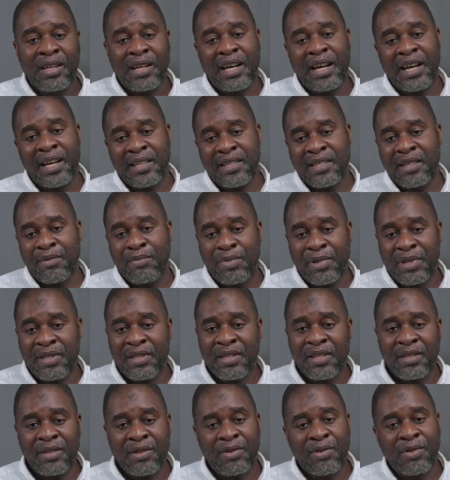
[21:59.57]
as the
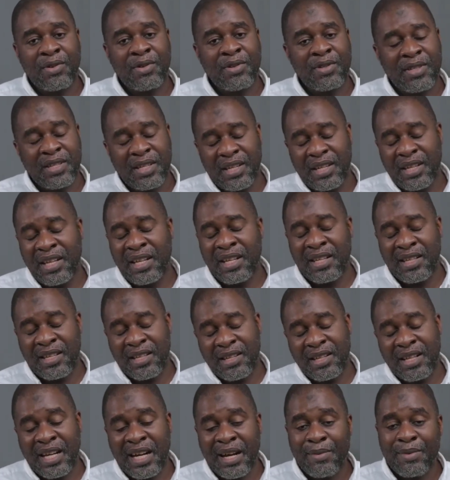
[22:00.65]
business grows,
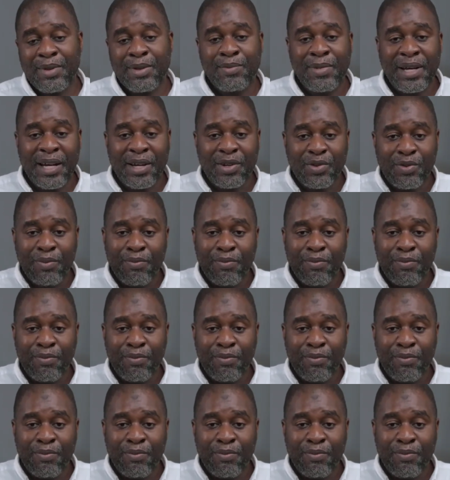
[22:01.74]
it comes back to